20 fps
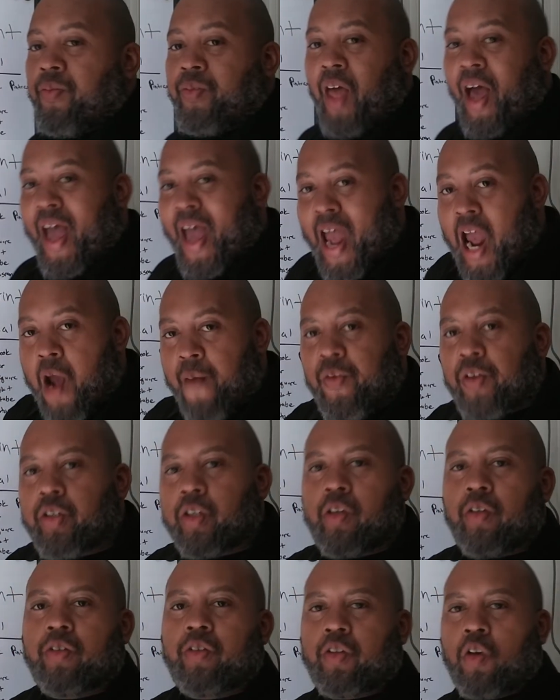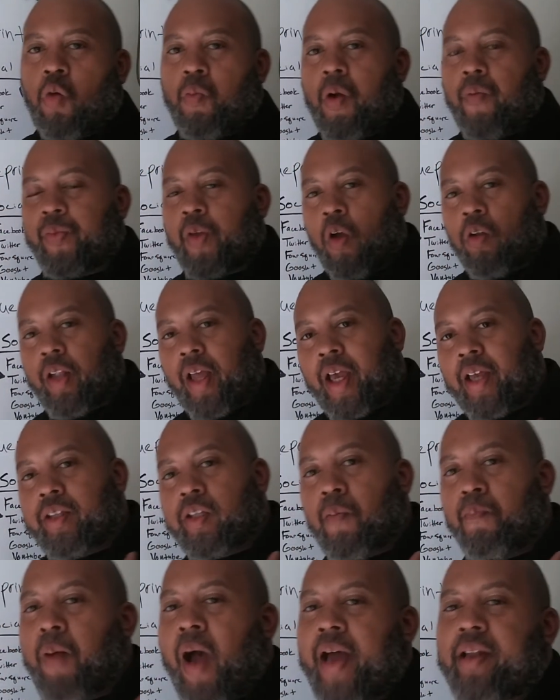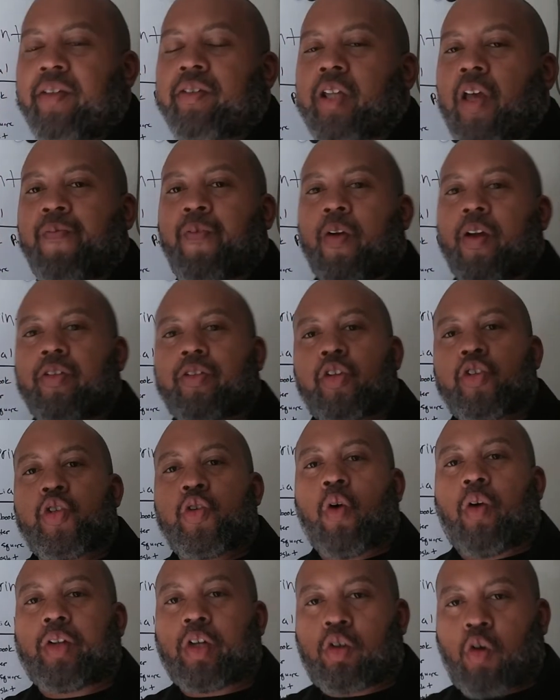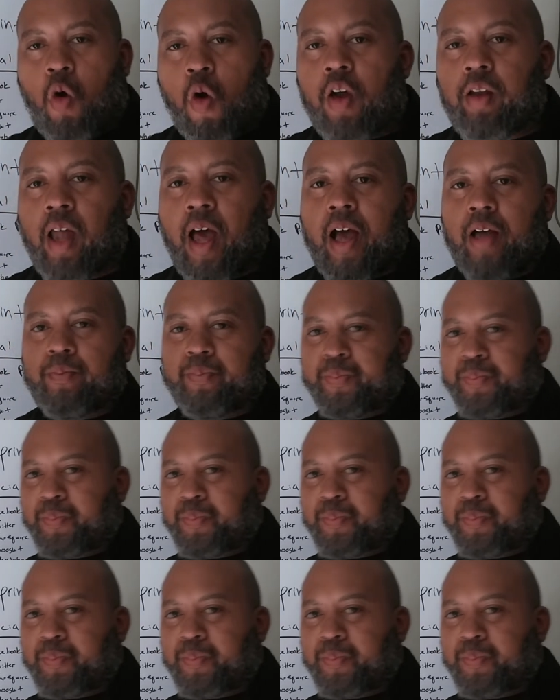The average consumer, if they're looking to buy, let's say for instance, you own a car lot